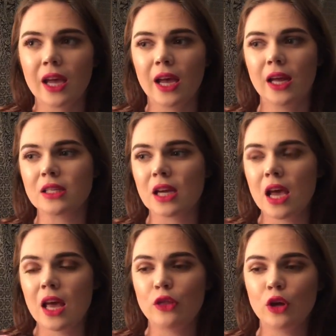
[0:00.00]
and
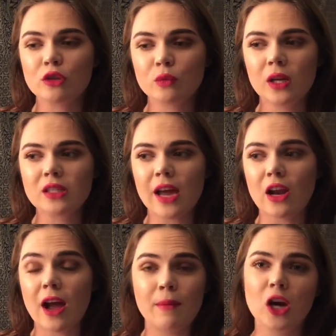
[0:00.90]
those ones
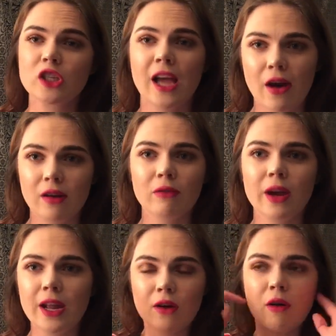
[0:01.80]
I'm actually out of
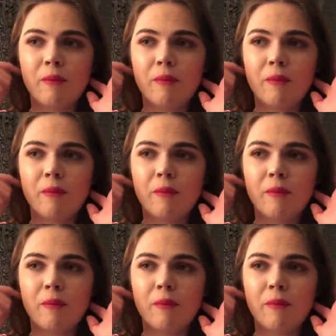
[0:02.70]
right now,